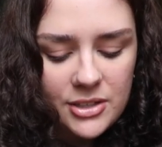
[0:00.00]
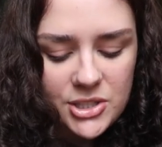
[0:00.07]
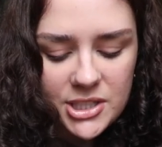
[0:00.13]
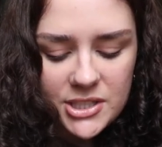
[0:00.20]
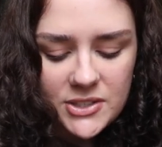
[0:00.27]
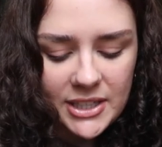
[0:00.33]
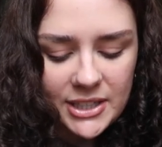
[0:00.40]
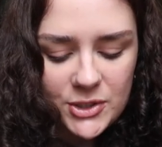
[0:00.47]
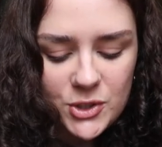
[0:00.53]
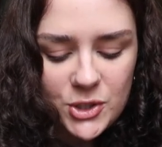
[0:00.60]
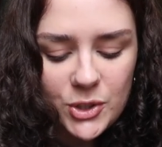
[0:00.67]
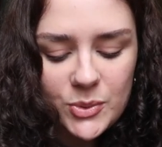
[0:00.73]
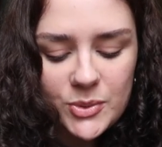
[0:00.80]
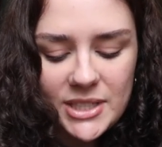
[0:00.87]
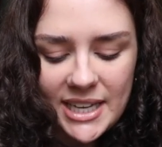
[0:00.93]
just like
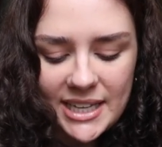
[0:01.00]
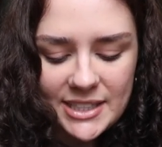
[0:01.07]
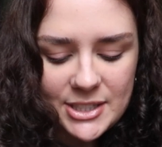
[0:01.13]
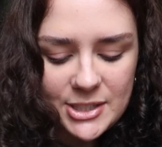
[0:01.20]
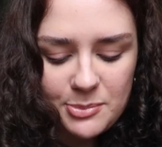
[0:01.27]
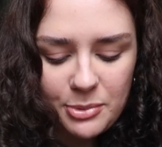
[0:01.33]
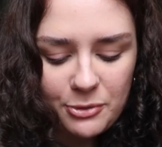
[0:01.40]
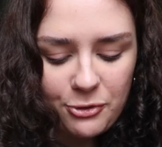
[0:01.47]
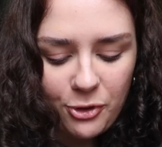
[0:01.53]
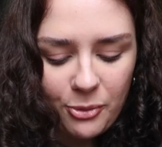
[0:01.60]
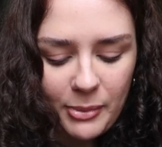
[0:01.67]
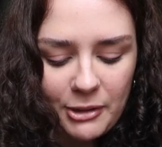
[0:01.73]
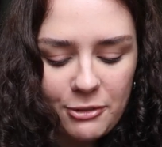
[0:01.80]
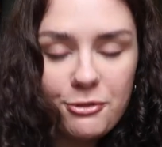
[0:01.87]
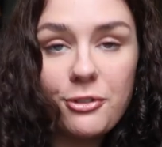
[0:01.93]
2 days before
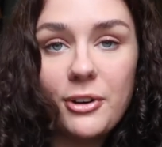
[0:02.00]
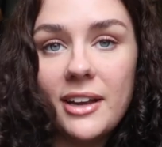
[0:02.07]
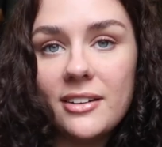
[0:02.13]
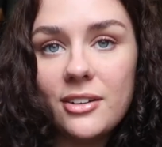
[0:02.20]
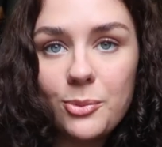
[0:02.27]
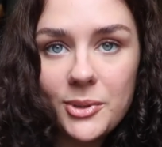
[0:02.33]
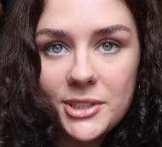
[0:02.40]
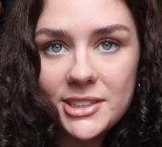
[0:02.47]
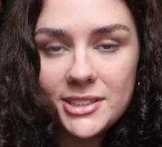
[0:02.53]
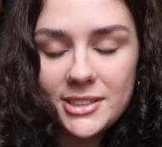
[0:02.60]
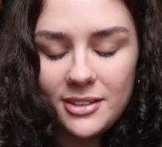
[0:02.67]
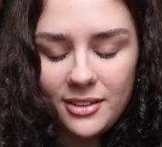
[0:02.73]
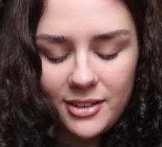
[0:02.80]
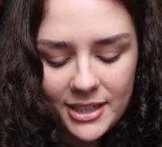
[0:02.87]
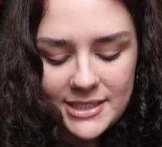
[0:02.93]
my friend was
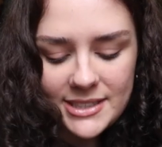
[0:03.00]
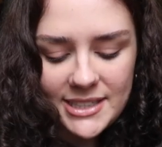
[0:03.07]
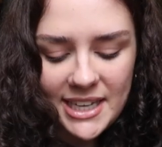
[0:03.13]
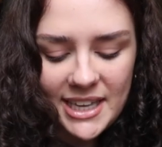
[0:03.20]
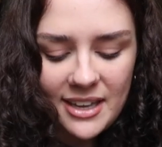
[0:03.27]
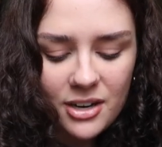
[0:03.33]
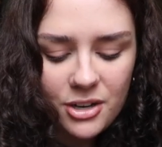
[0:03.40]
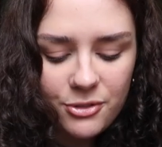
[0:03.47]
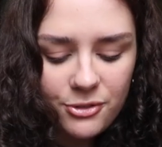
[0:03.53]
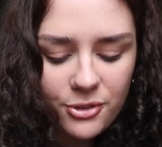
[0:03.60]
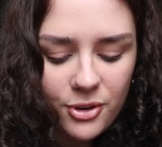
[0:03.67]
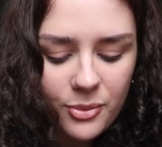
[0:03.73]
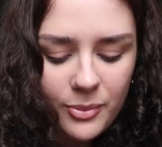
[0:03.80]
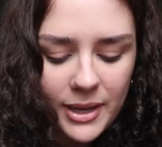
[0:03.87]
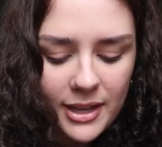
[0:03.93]
gonna stay here
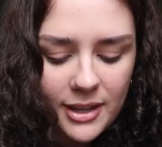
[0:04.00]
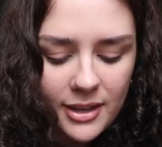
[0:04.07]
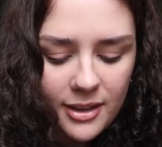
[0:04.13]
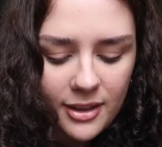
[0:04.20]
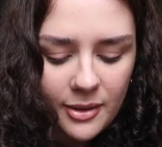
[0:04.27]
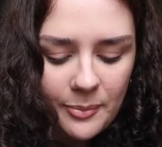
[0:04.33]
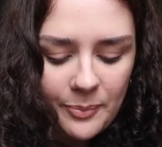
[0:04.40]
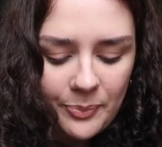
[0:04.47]
for a week.